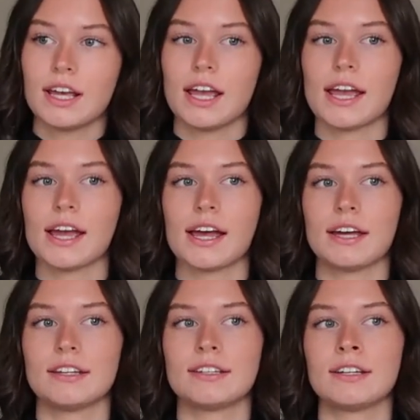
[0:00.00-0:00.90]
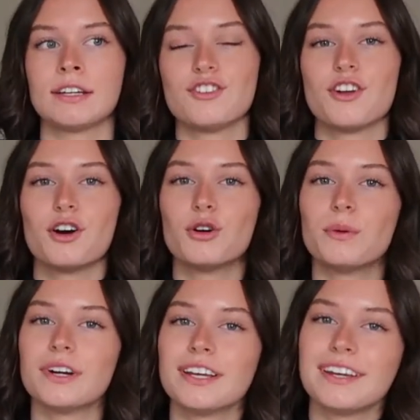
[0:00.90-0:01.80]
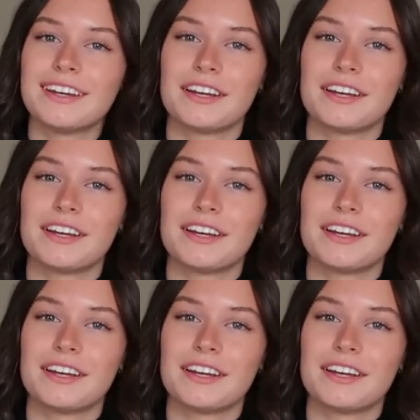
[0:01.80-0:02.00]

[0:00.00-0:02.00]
and nobody